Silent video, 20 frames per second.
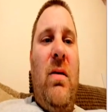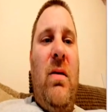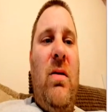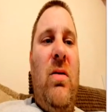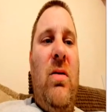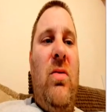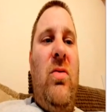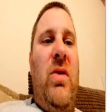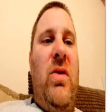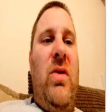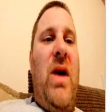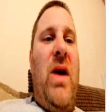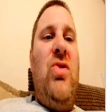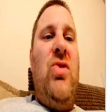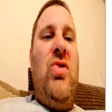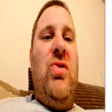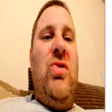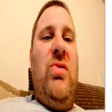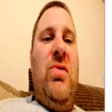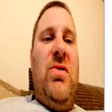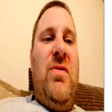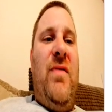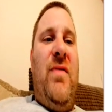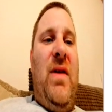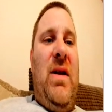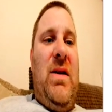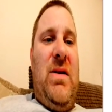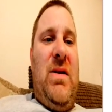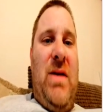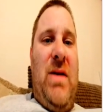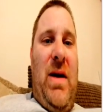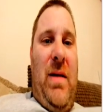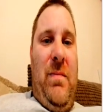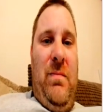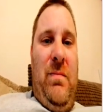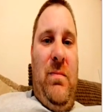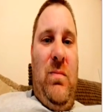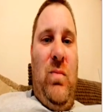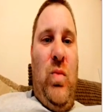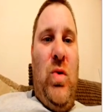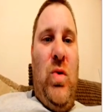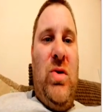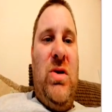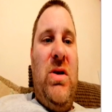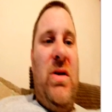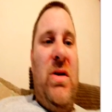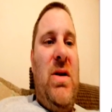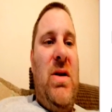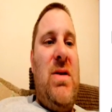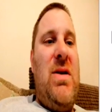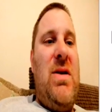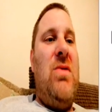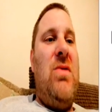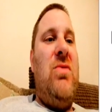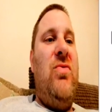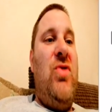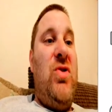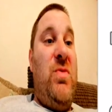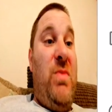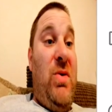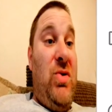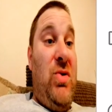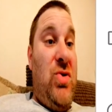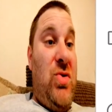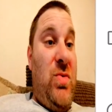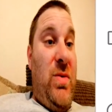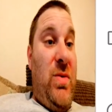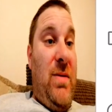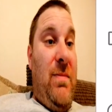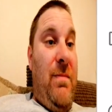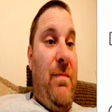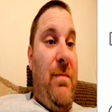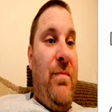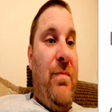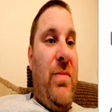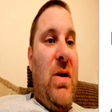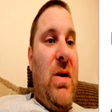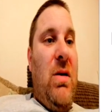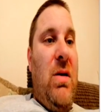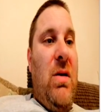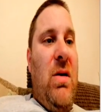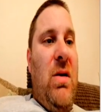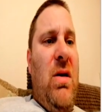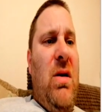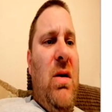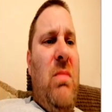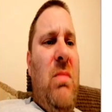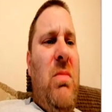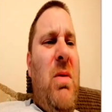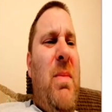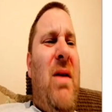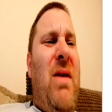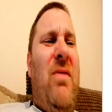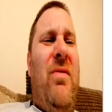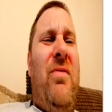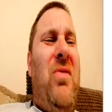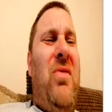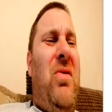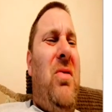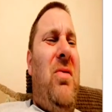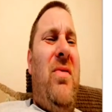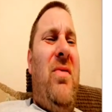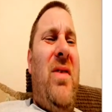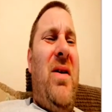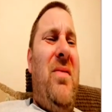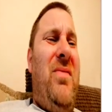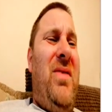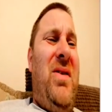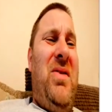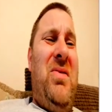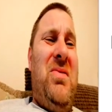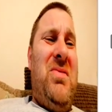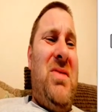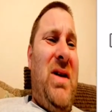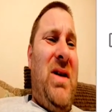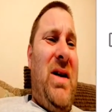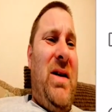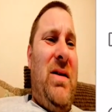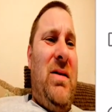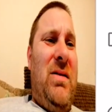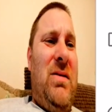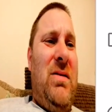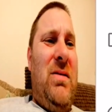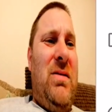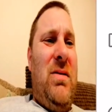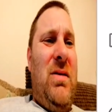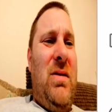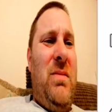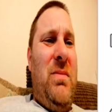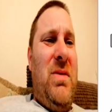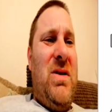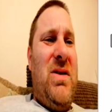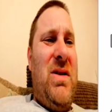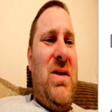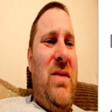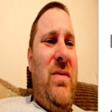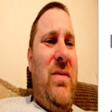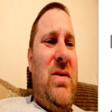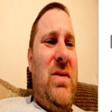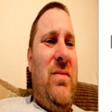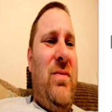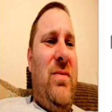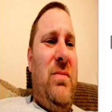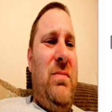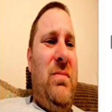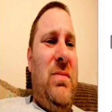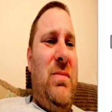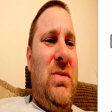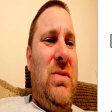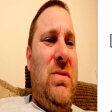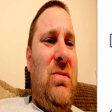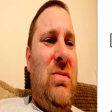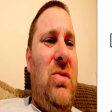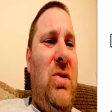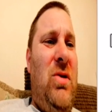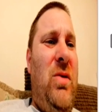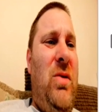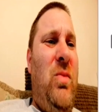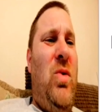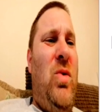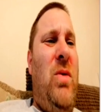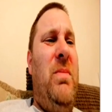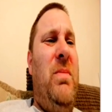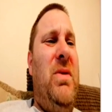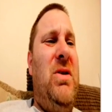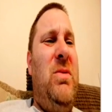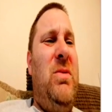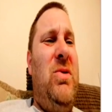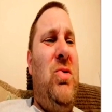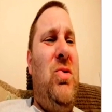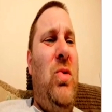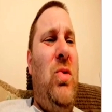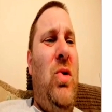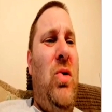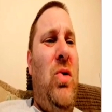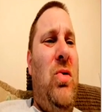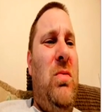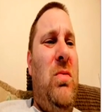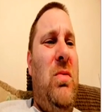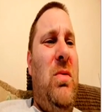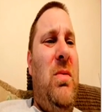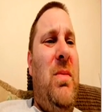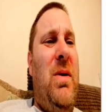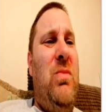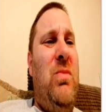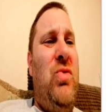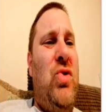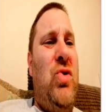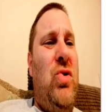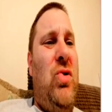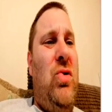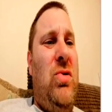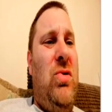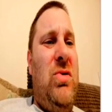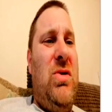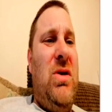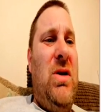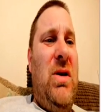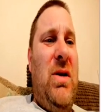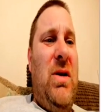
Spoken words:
the credentials fallacy, what it is and how to respond to it. Be about 4 or 5 videos again, a series of them, not only one because it'd be too long. I'm going to make them short.